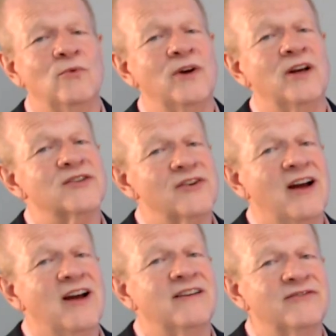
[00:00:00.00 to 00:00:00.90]
We also
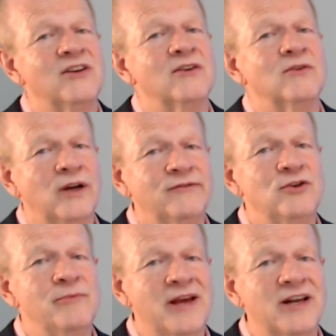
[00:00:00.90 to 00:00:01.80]
have
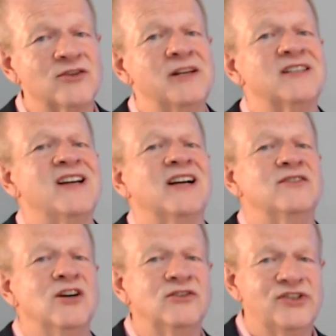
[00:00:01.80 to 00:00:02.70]
revenue management
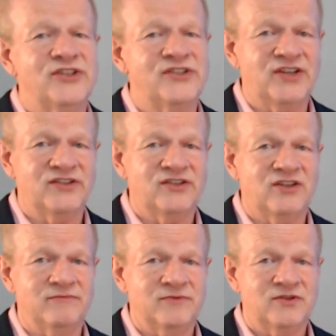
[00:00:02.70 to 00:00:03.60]
technology
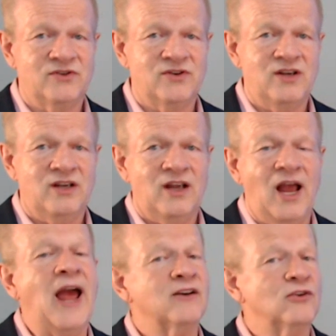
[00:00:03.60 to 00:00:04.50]
systems
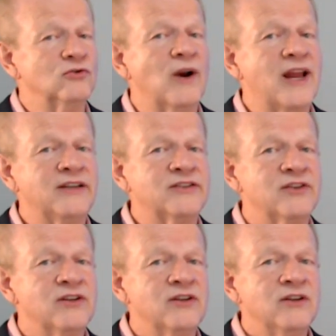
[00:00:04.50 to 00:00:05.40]
and great
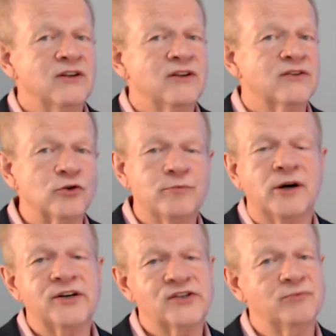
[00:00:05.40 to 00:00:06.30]

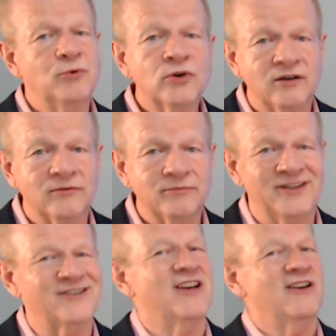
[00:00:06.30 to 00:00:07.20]
third-party support
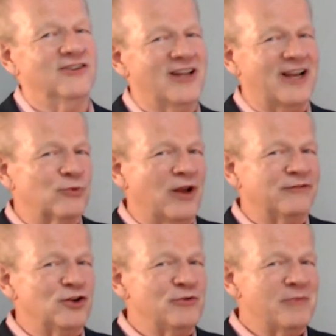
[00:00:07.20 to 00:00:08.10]
companies like
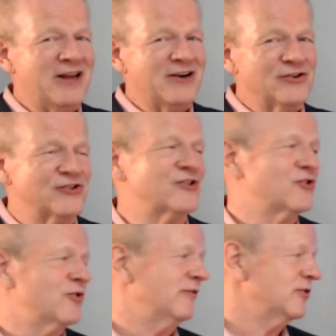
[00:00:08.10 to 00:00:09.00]
Revenue Matters,
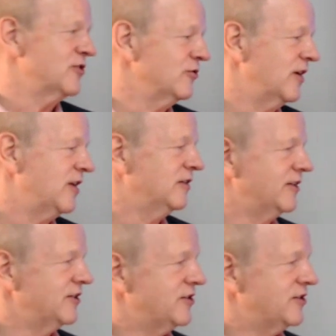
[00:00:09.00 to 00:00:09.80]
Trevor Stewart Hill and